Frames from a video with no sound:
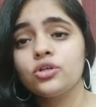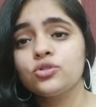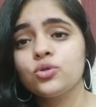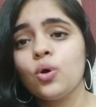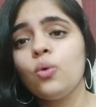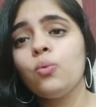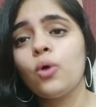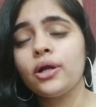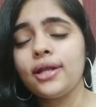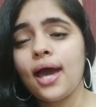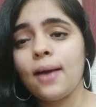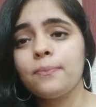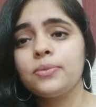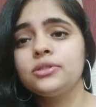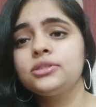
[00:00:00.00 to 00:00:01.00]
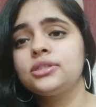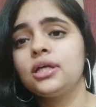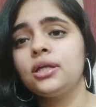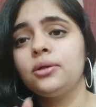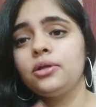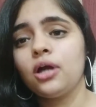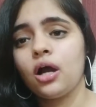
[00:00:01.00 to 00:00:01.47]
So what happens
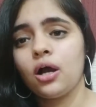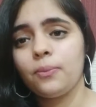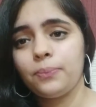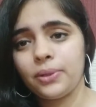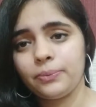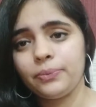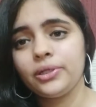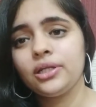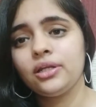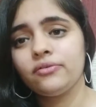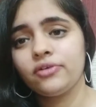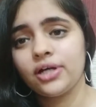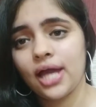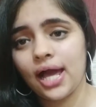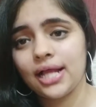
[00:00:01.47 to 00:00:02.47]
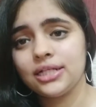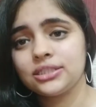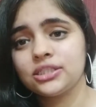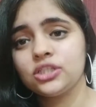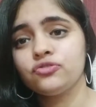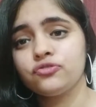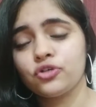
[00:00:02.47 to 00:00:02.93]
in paper delivered
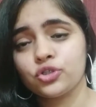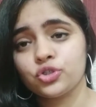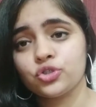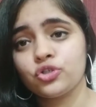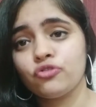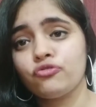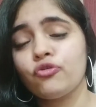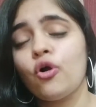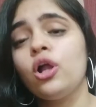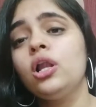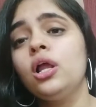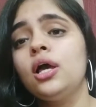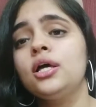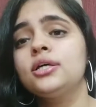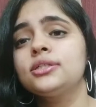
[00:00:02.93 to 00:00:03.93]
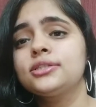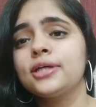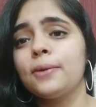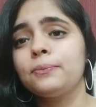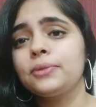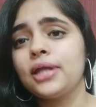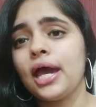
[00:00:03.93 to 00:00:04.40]
IELTS is, first of all,
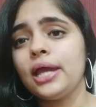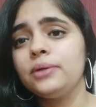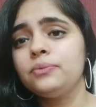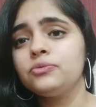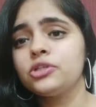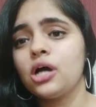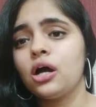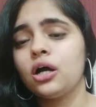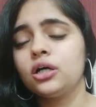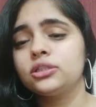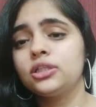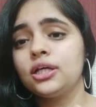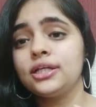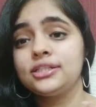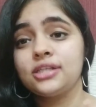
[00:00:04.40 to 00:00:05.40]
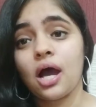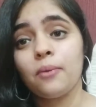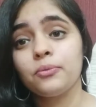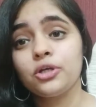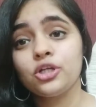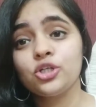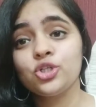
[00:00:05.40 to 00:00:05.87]
sometimes the
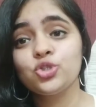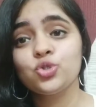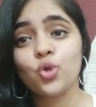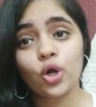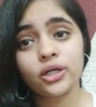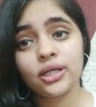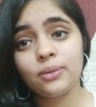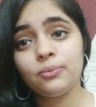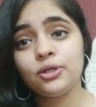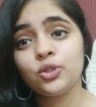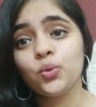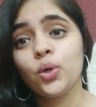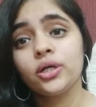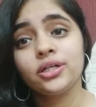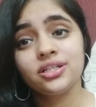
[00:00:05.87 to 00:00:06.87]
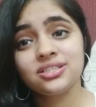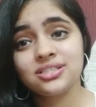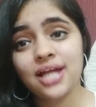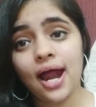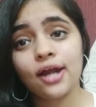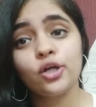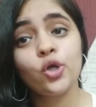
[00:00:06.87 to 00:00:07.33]
examiner is not able to
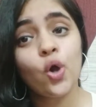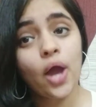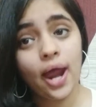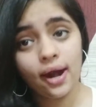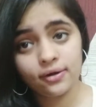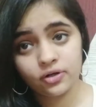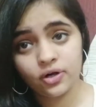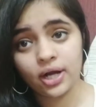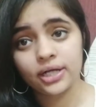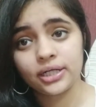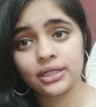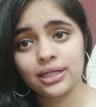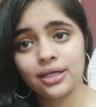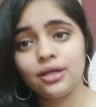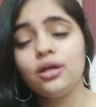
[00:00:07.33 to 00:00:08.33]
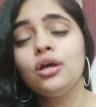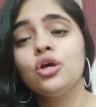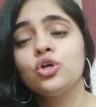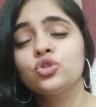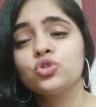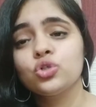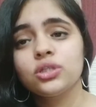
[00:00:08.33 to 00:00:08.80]
understand your handwriting,
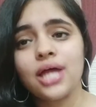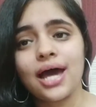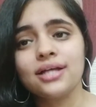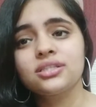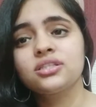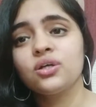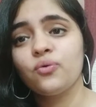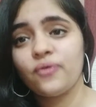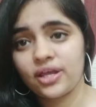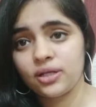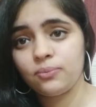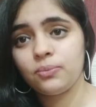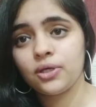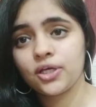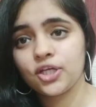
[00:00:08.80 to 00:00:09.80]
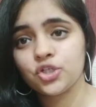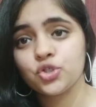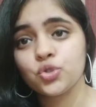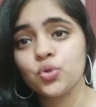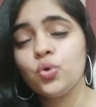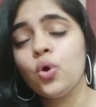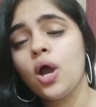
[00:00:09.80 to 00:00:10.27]
so that's a very big
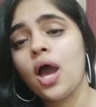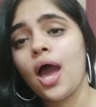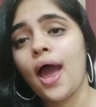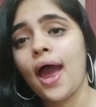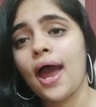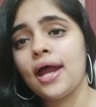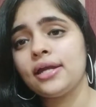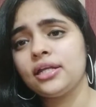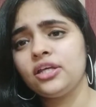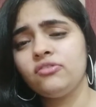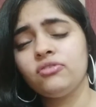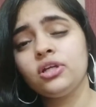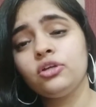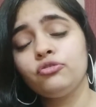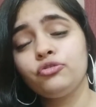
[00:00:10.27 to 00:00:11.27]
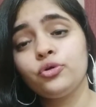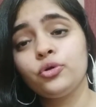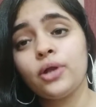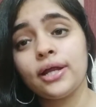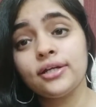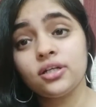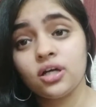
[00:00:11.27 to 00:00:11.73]
issue. And even if you
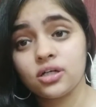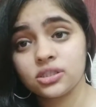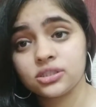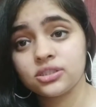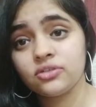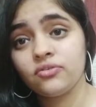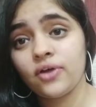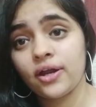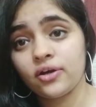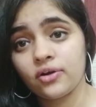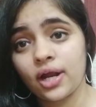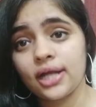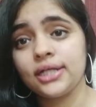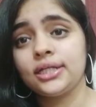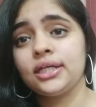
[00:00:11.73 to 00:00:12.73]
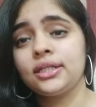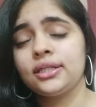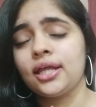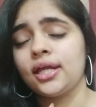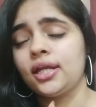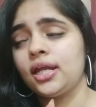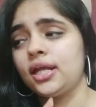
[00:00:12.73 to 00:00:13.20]
write cursive
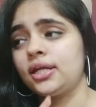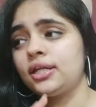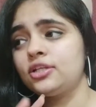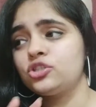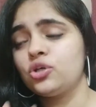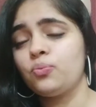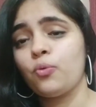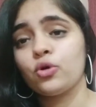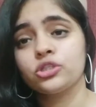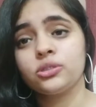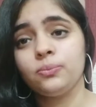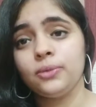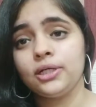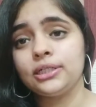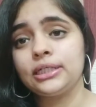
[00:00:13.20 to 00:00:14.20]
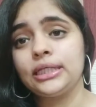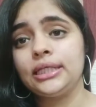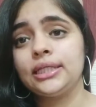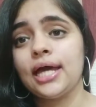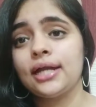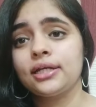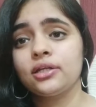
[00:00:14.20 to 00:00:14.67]
handwriting, then it is a
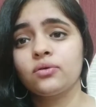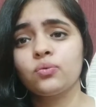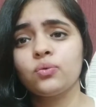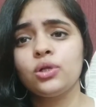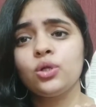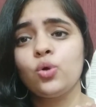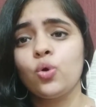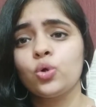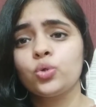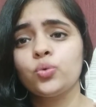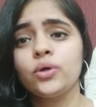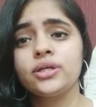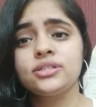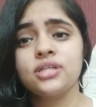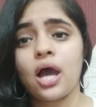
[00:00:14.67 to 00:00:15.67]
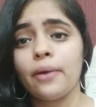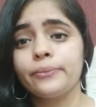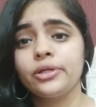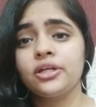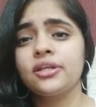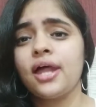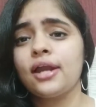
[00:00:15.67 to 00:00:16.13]
possibility that it will go to
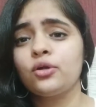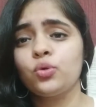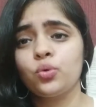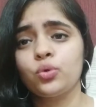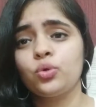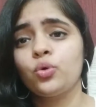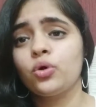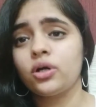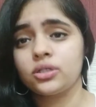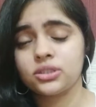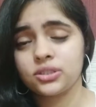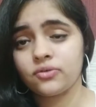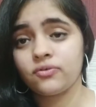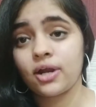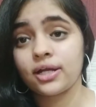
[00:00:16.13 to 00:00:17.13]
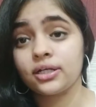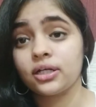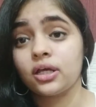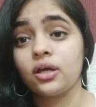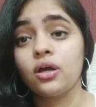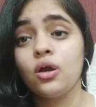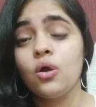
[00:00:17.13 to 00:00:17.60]
examiner that don't know cursive
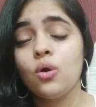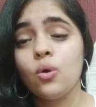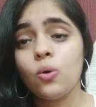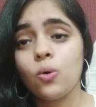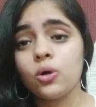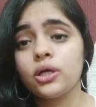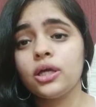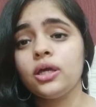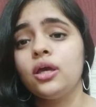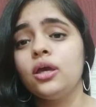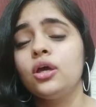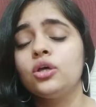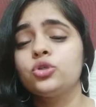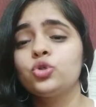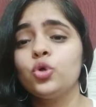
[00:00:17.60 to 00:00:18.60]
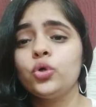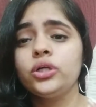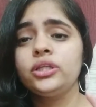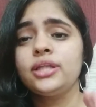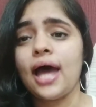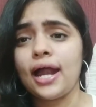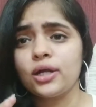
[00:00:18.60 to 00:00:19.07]
writing. Okay, so
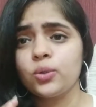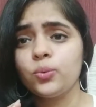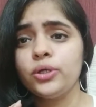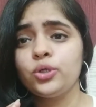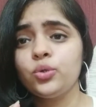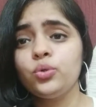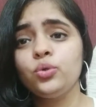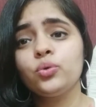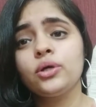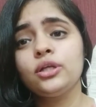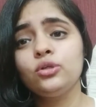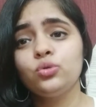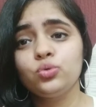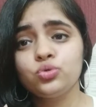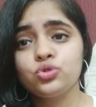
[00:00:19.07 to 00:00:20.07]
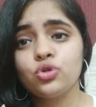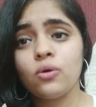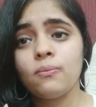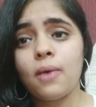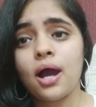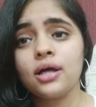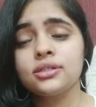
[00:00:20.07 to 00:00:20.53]
in that way too you can lose your
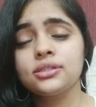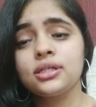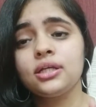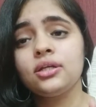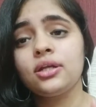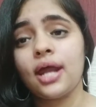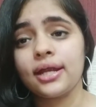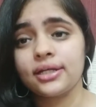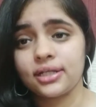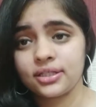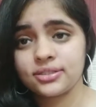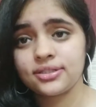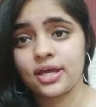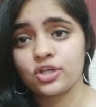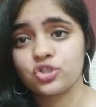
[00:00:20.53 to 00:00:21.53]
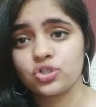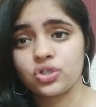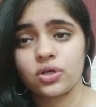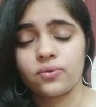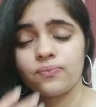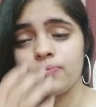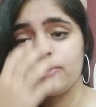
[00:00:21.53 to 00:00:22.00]
marks in writing
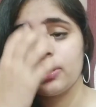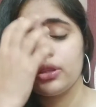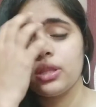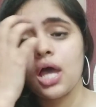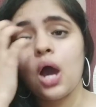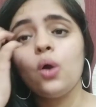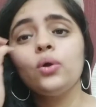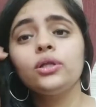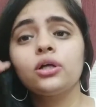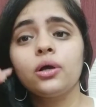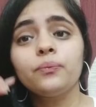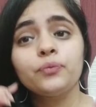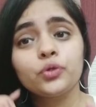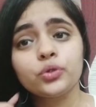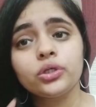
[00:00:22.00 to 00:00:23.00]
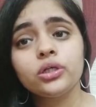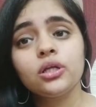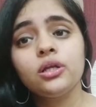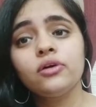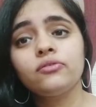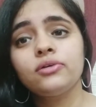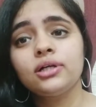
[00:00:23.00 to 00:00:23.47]
section. Now in computer
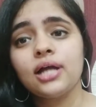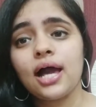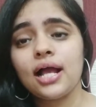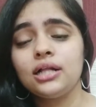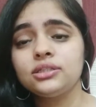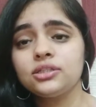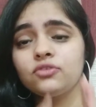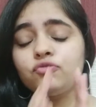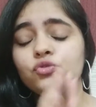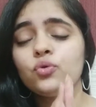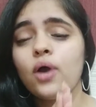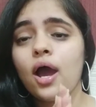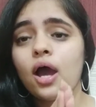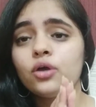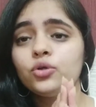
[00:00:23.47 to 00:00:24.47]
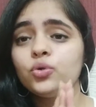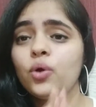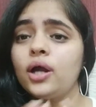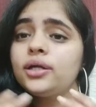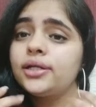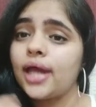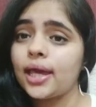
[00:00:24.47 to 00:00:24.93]
delivered IELTS, if you
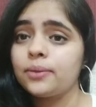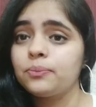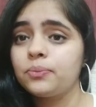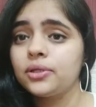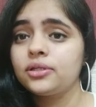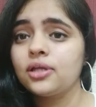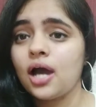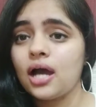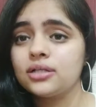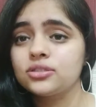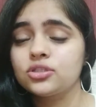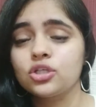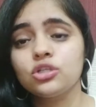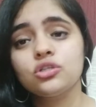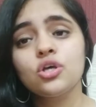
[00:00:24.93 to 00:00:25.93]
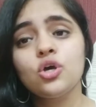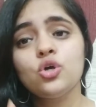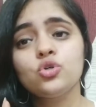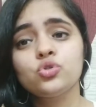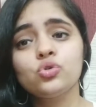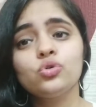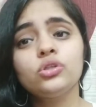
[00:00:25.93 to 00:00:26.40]
are typing the answers,
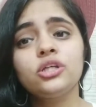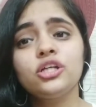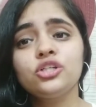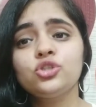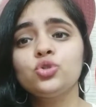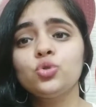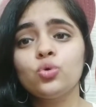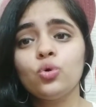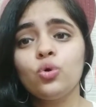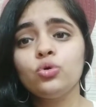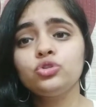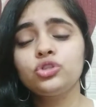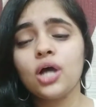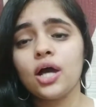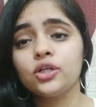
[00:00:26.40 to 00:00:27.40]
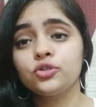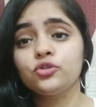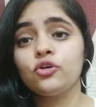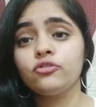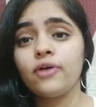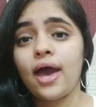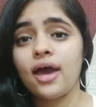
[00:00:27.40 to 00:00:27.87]
so there is no chance
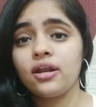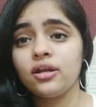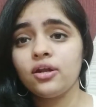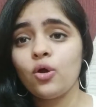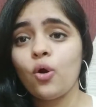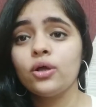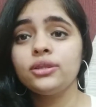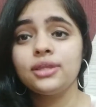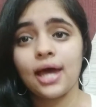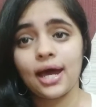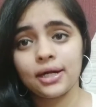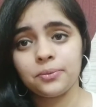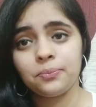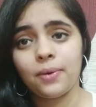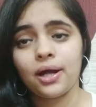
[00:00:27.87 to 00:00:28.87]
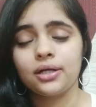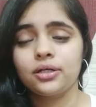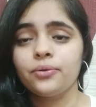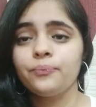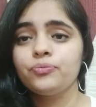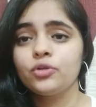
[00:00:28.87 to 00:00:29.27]
of error on that part.